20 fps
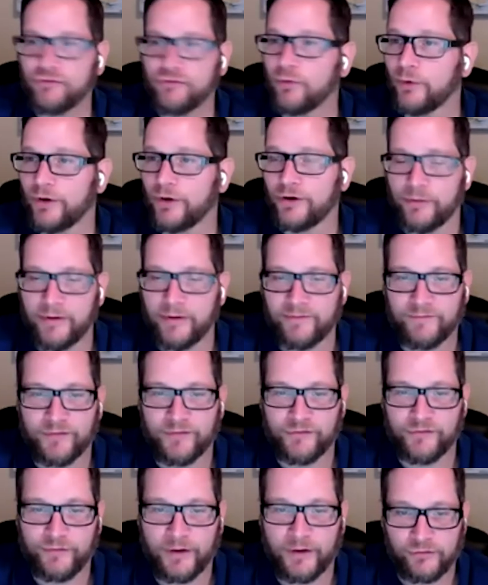toward a new
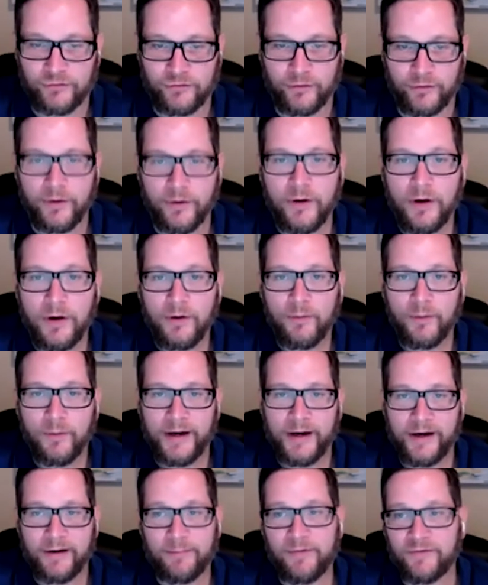infrastructure,
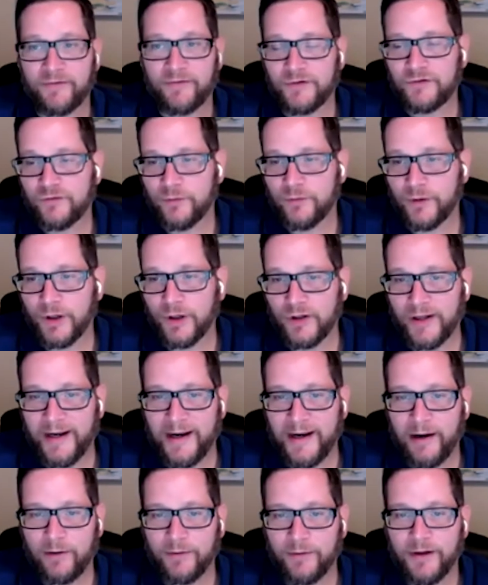right? You're moving to a
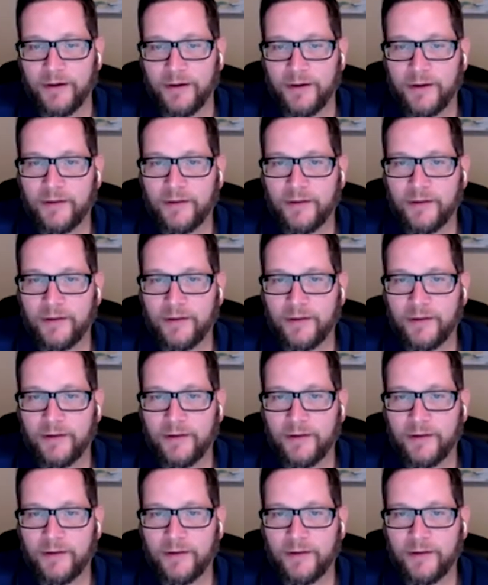cloud.